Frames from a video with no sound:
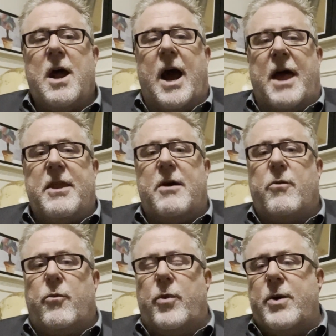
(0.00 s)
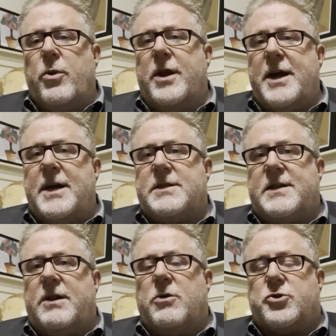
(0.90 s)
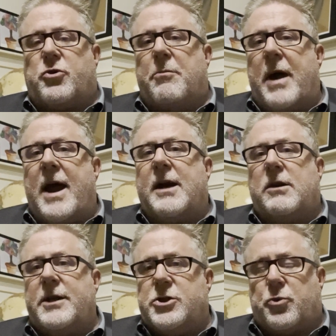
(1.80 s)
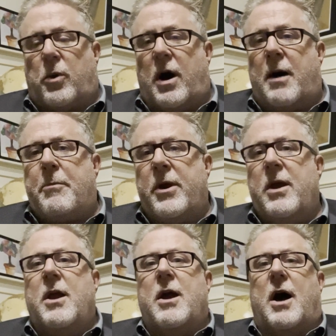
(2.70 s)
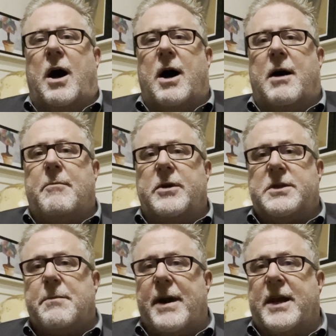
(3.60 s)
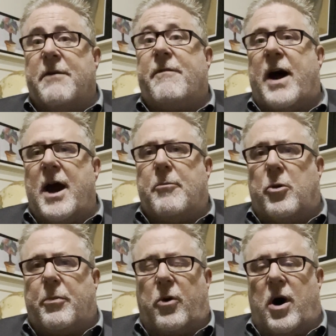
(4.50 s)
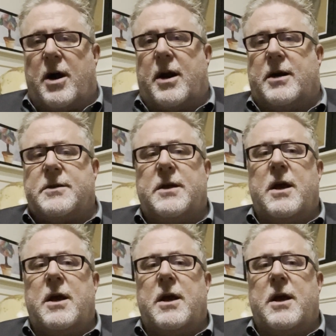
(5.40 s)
and that we really need to see those dramatically drop to make it a viable product,